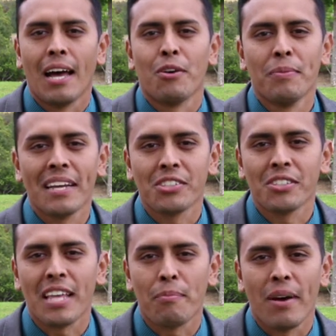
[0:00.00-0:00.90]
I will make
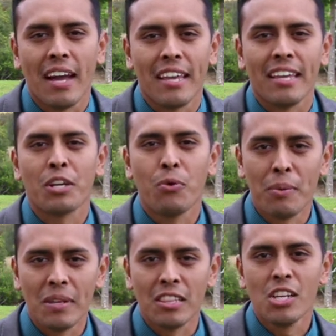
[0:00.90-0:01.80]
sure that my
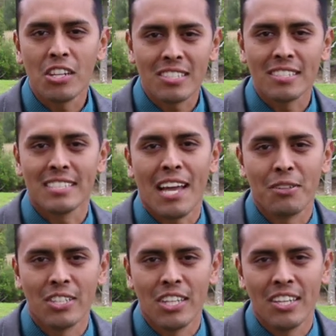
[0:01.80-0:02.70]
equipment looks and
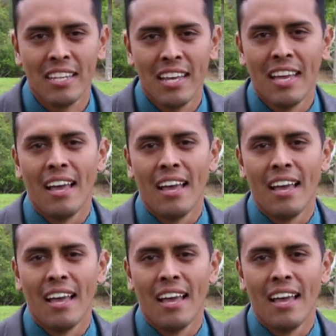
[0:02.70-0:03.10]
sounds good,